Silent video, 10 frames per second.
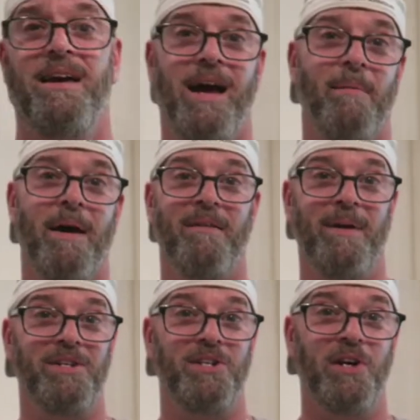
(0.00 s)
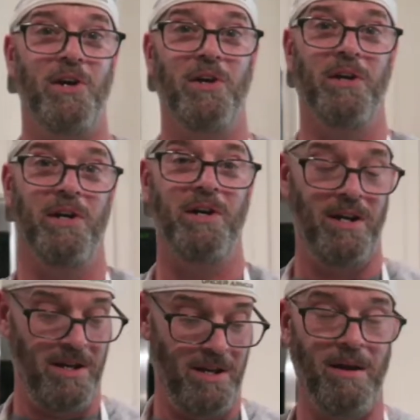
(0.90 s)
I might have mentioned it earlier,
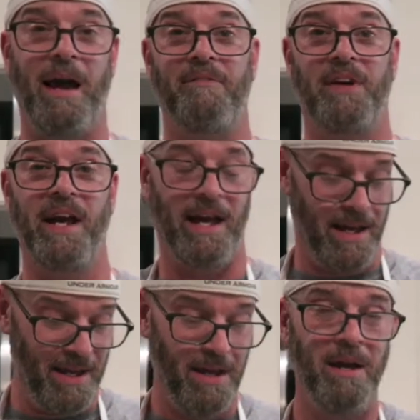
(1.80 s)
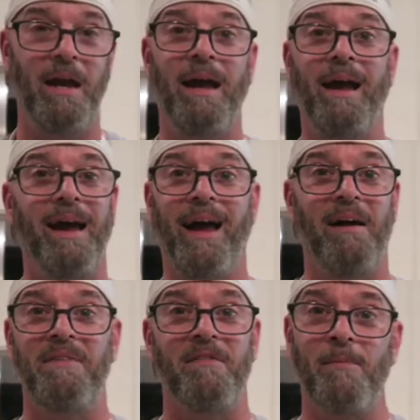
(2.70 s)
I forget.
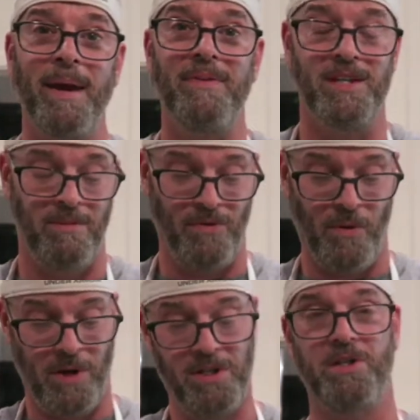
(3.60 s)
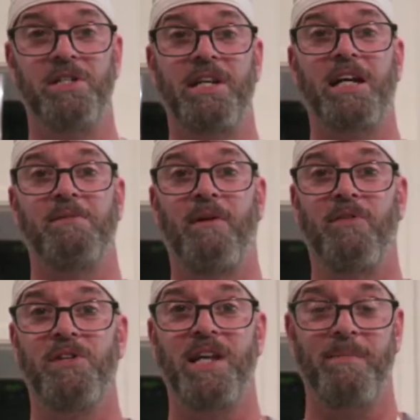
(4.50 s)
I've never made this before, so this is actually my
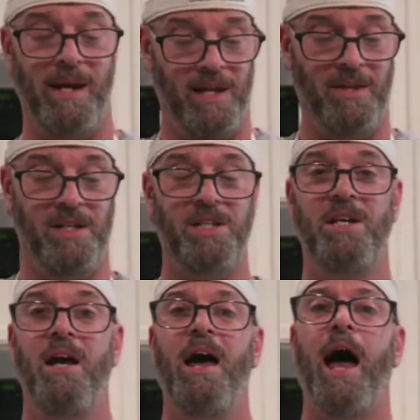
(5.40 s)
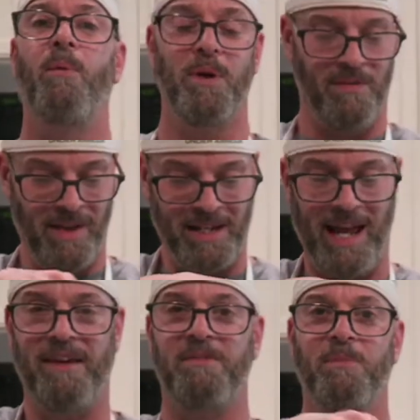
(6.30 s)
first time making this. I would have liked to
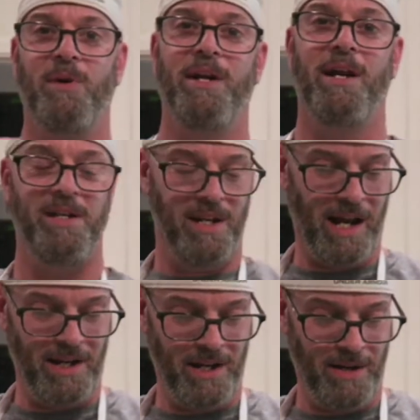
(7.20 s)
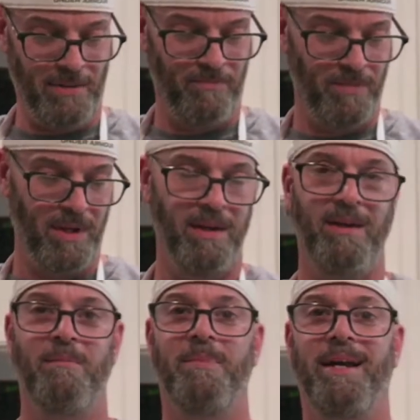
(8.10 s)
have some green onion on here,
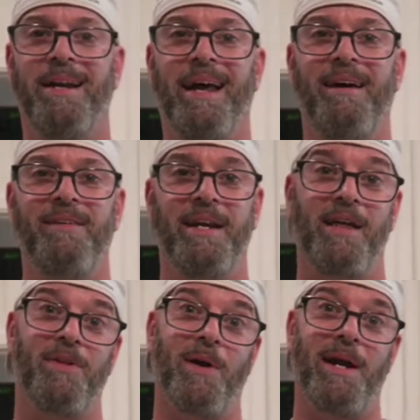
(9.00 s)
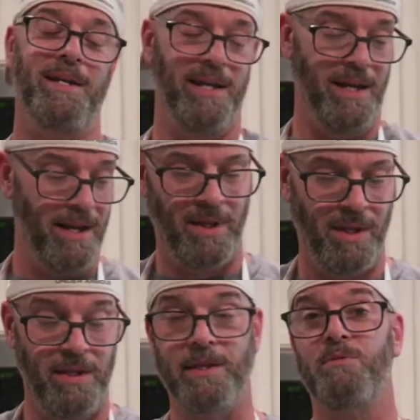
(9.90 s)
but I didn't have any. I thought I did.
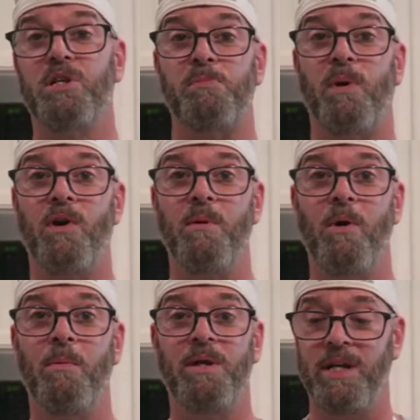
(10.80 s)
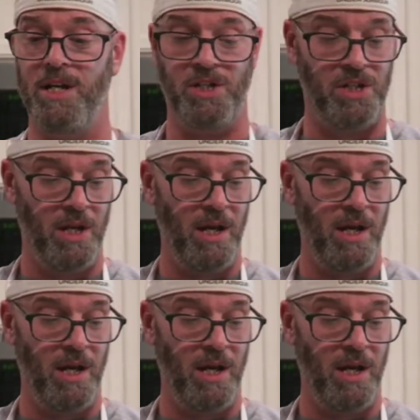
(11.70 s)
This was a spur of the moment dish.